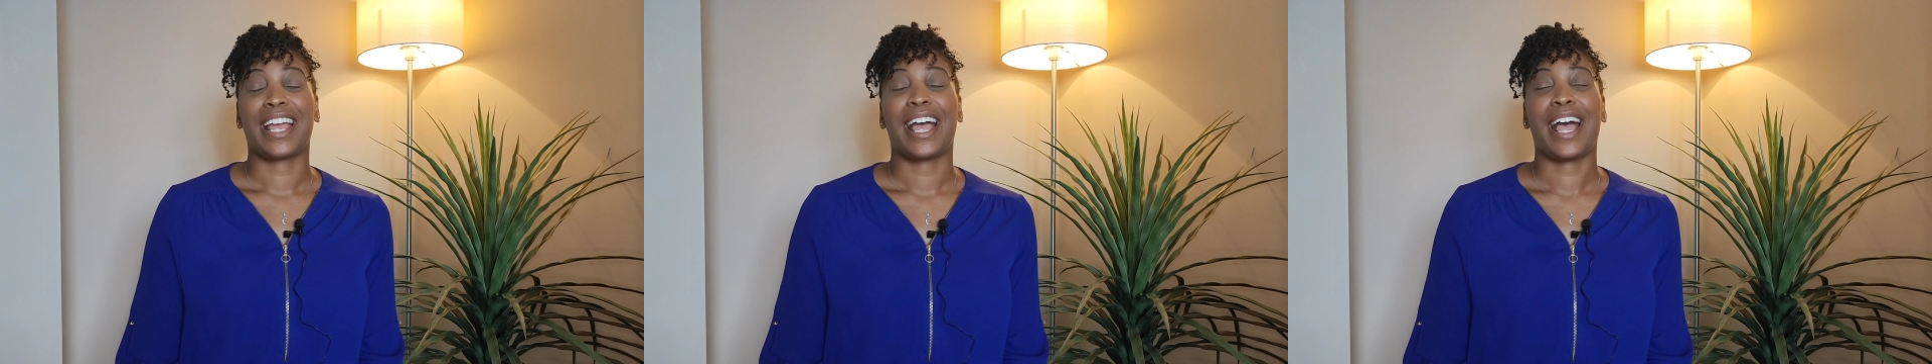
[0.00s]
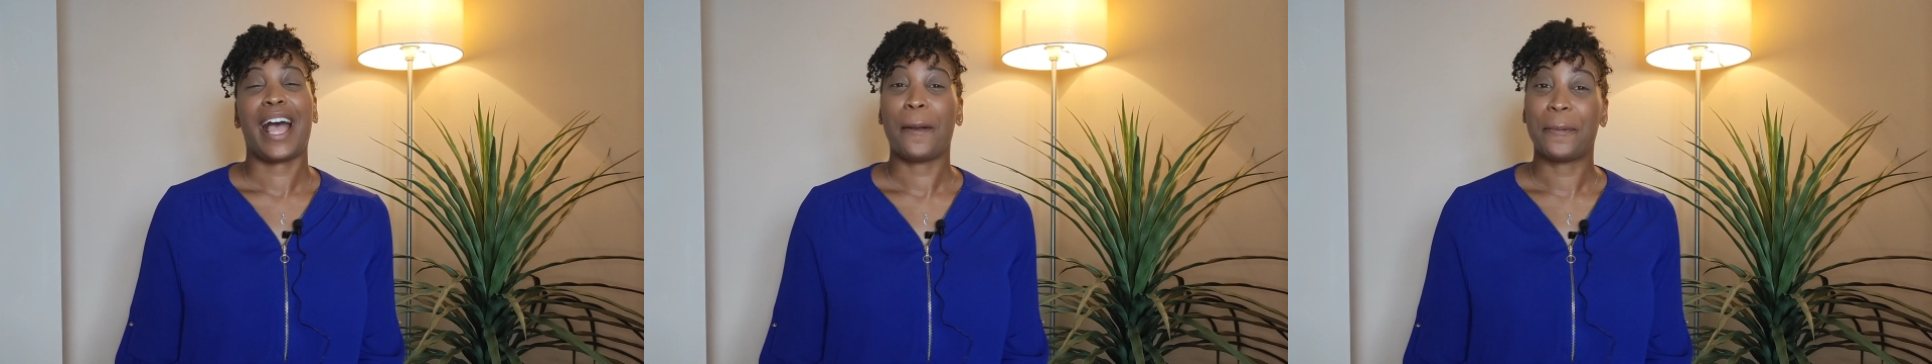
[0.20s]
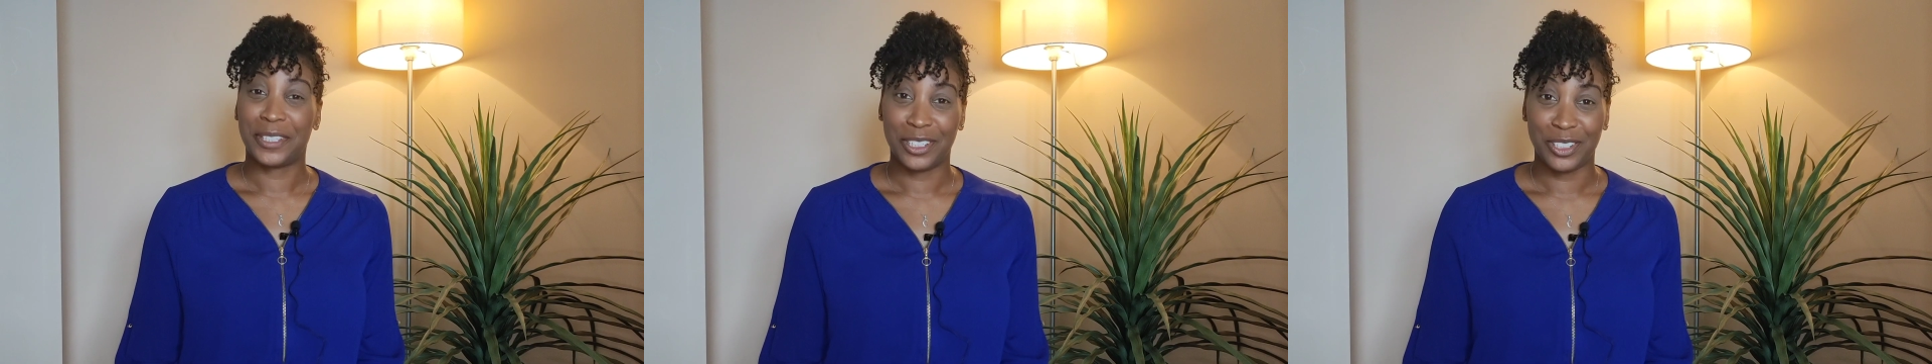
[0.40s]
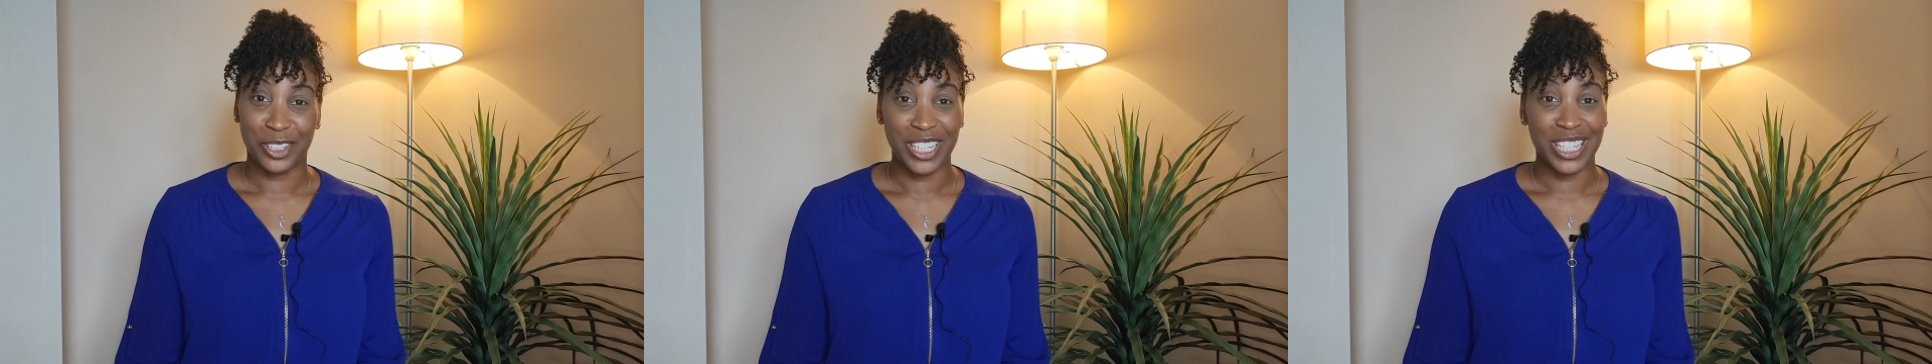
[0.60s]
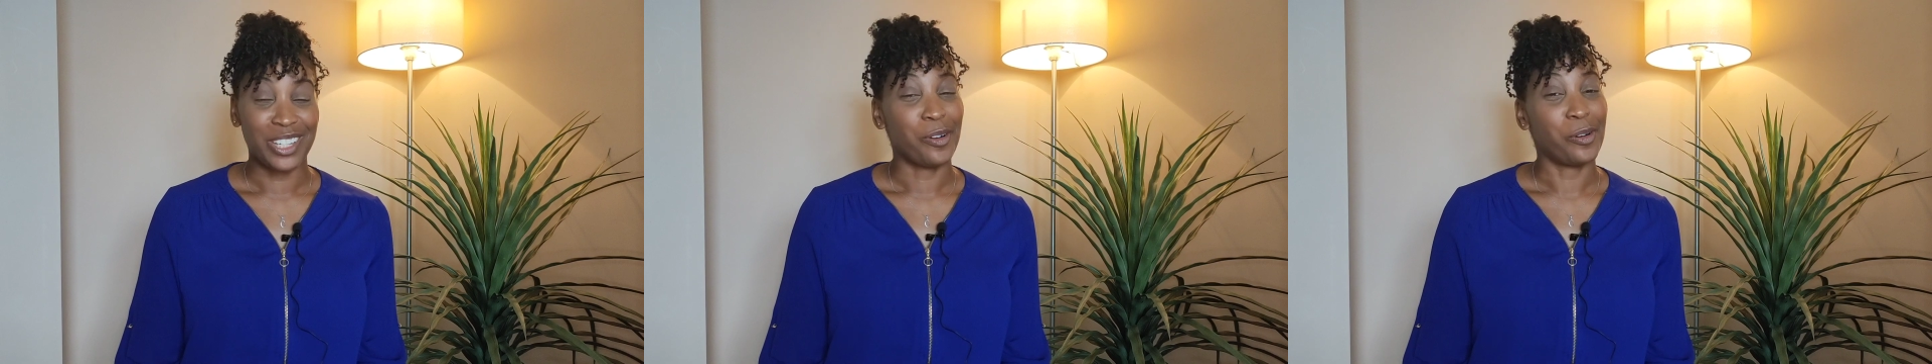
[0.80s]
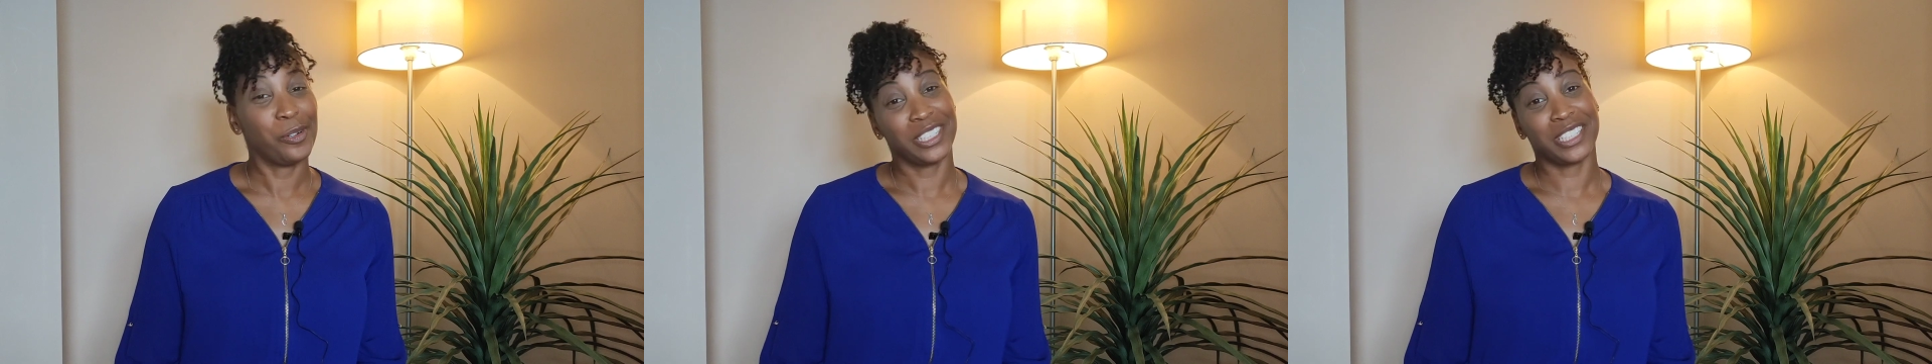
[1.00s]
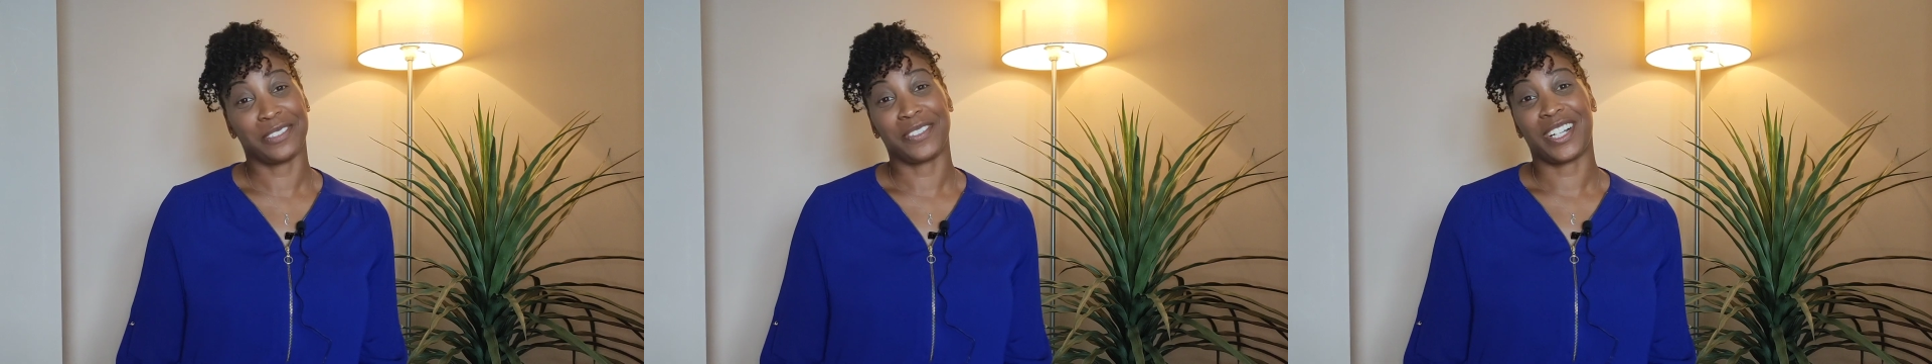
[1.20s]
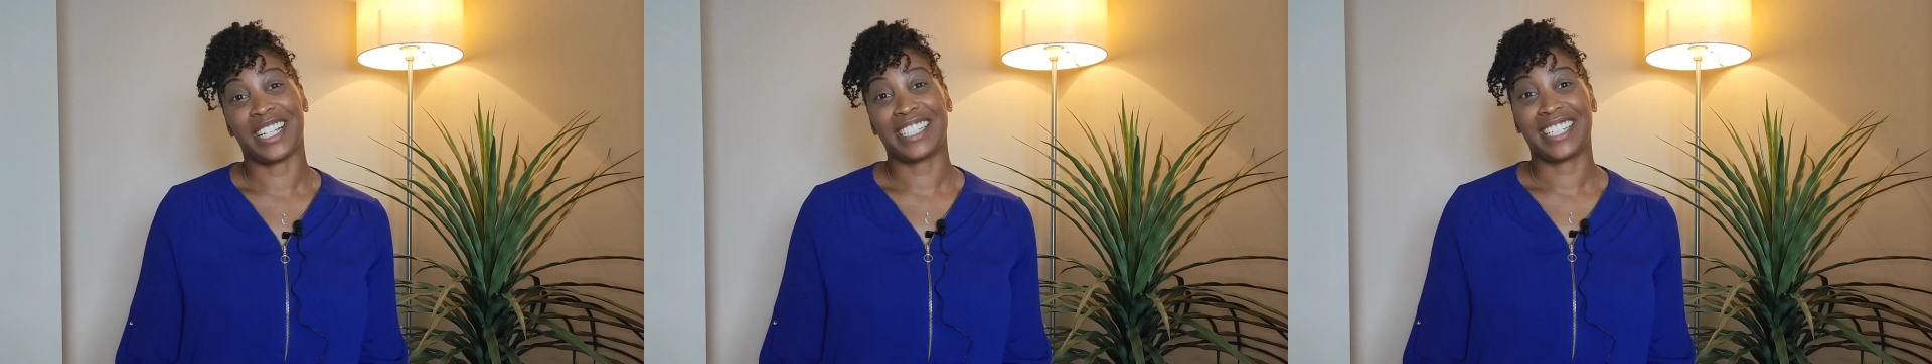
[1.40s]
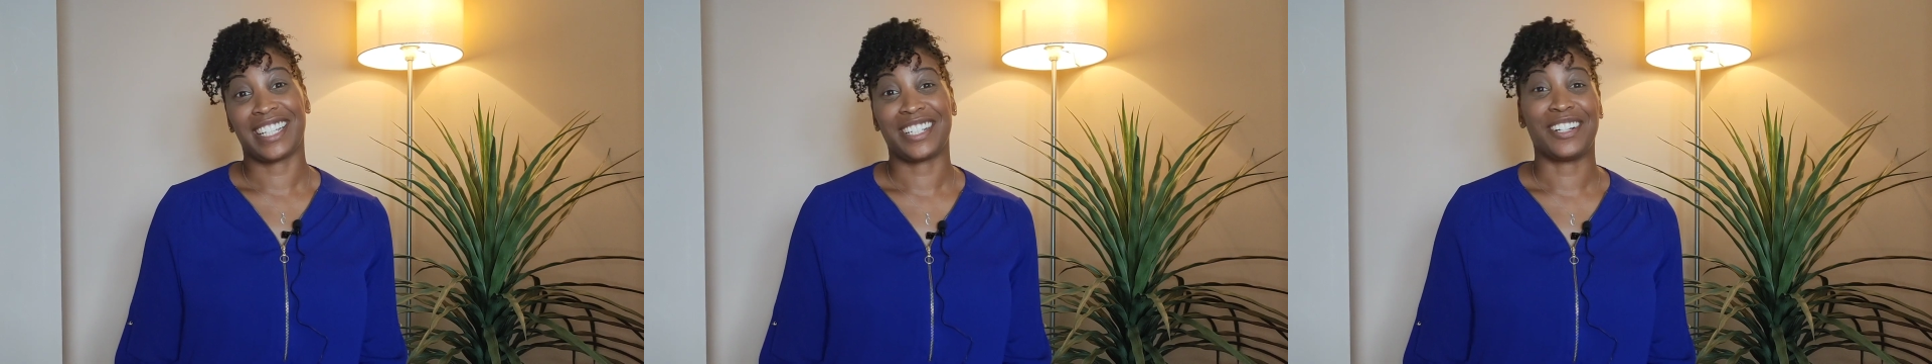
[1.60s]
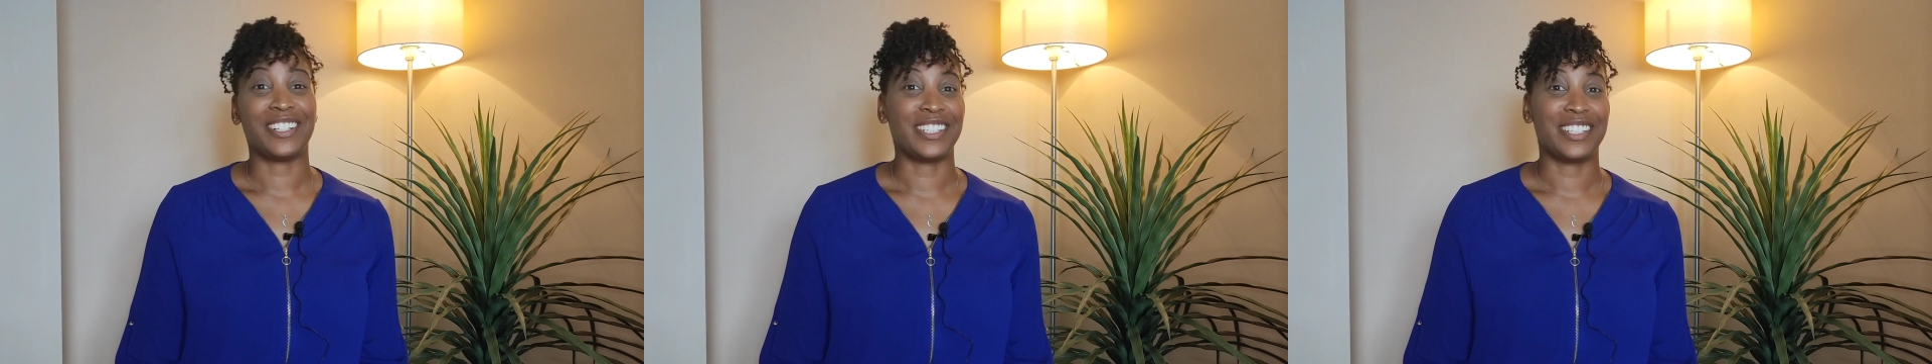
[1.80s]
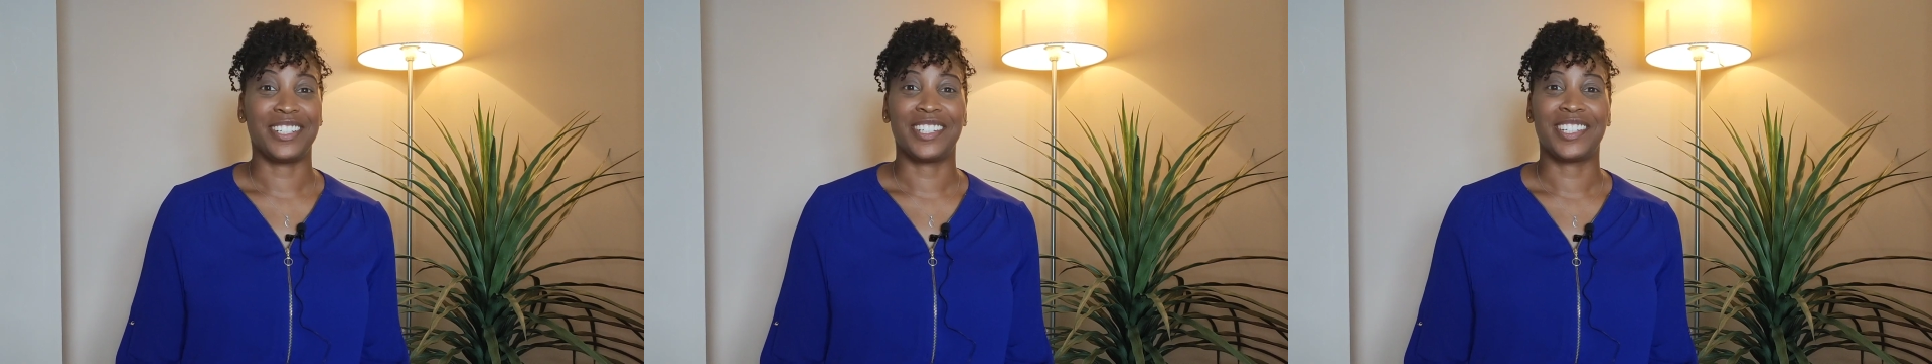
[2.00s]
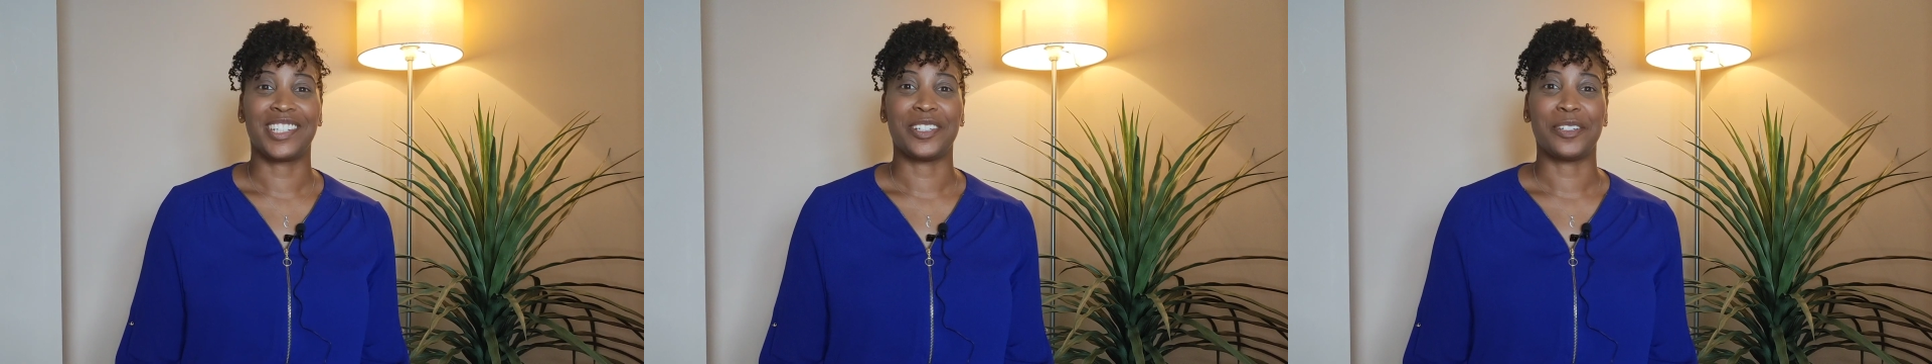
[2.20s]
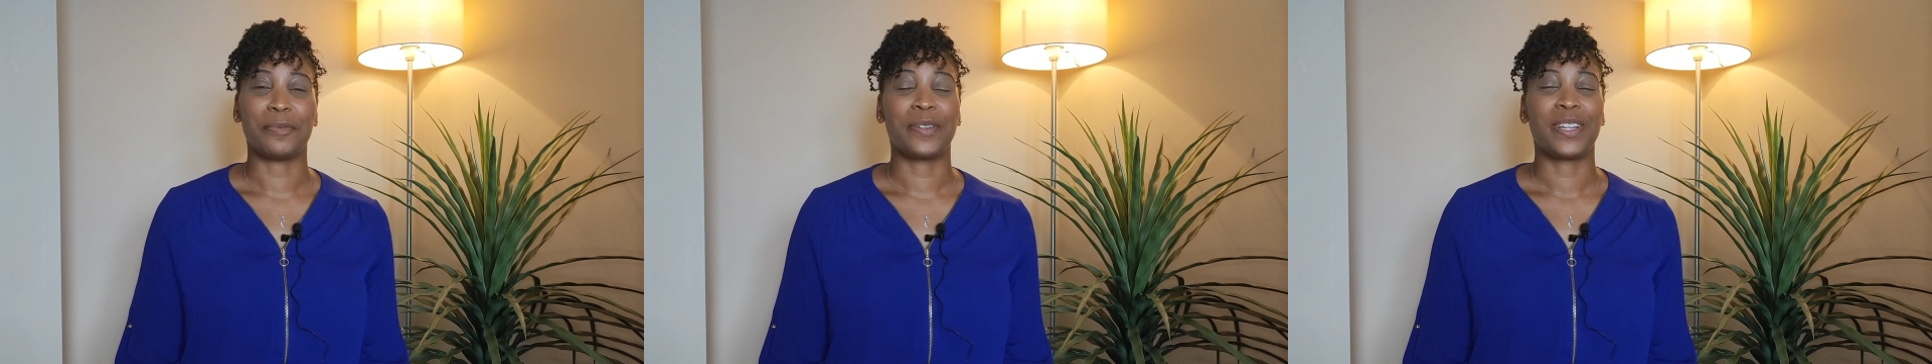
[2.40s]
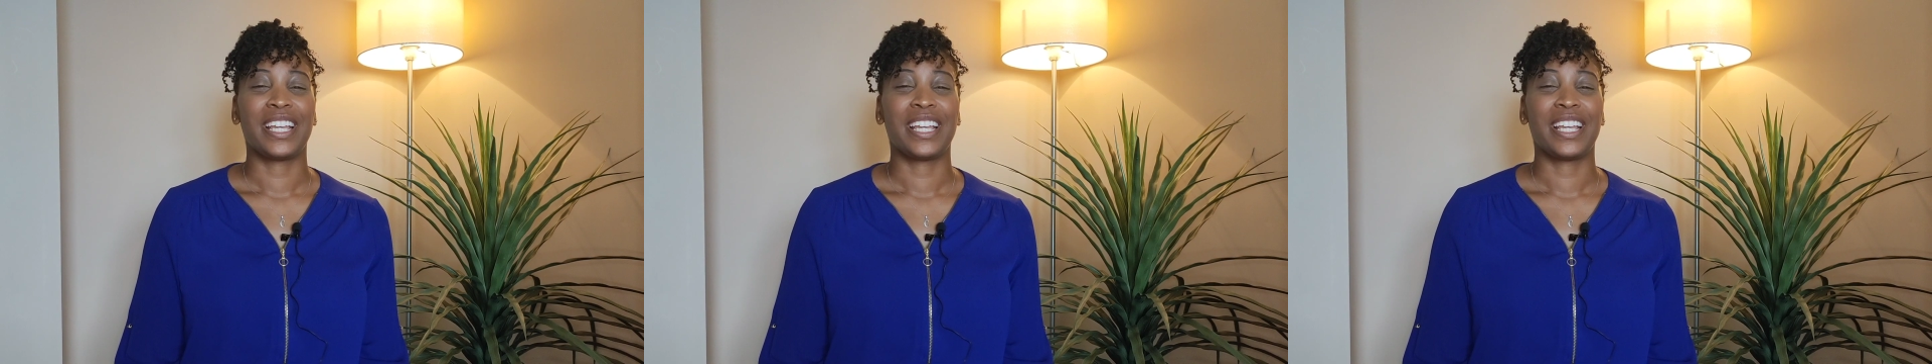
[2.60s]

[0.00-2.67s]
absolutely awesome content on YouTube.